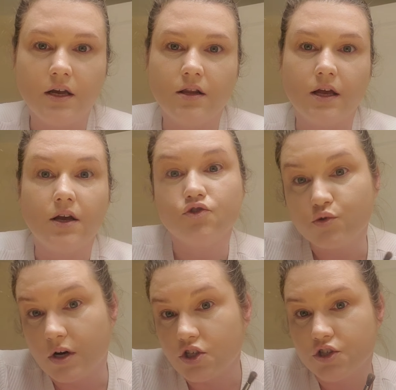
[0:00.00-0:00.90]
like a
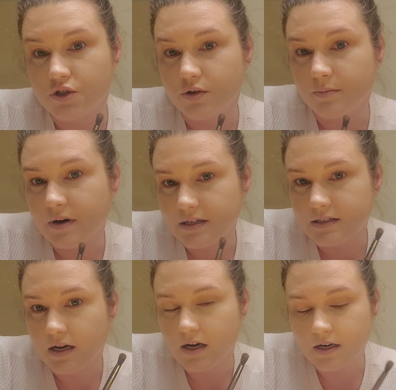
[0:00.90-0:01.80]
dress shoe in my
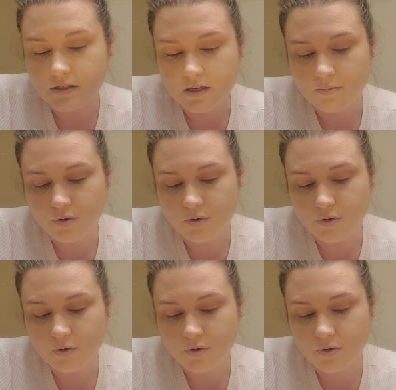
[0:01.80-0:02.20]
size,